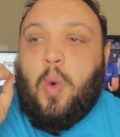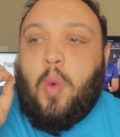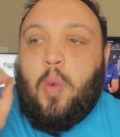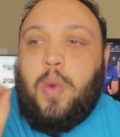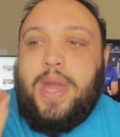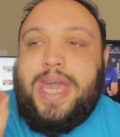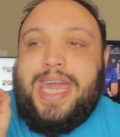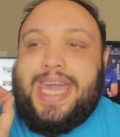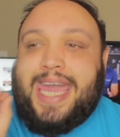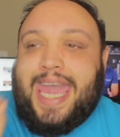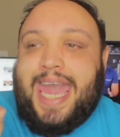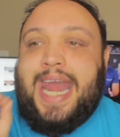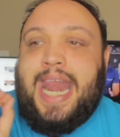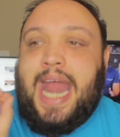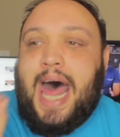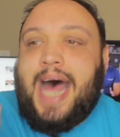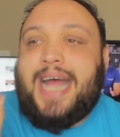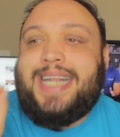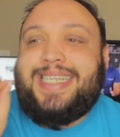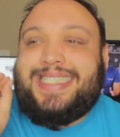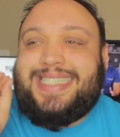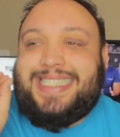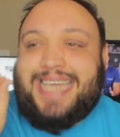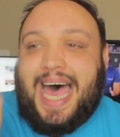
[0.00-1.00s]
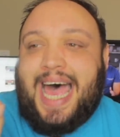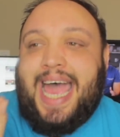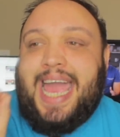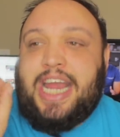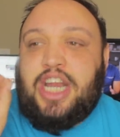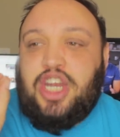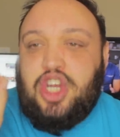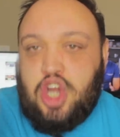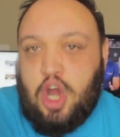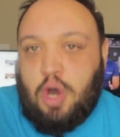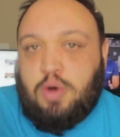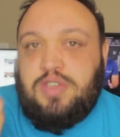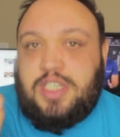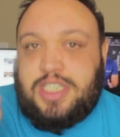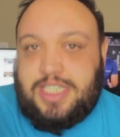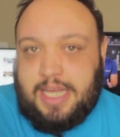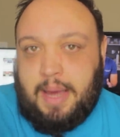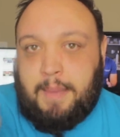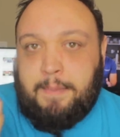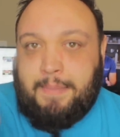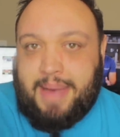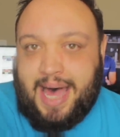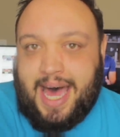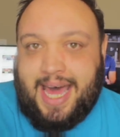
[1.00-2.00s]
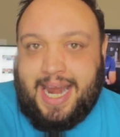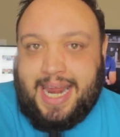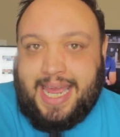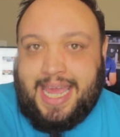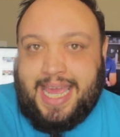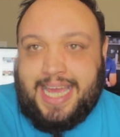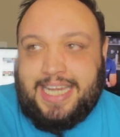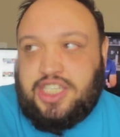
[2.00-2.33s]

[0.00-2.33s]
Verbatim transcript: we cannot diagnose somebody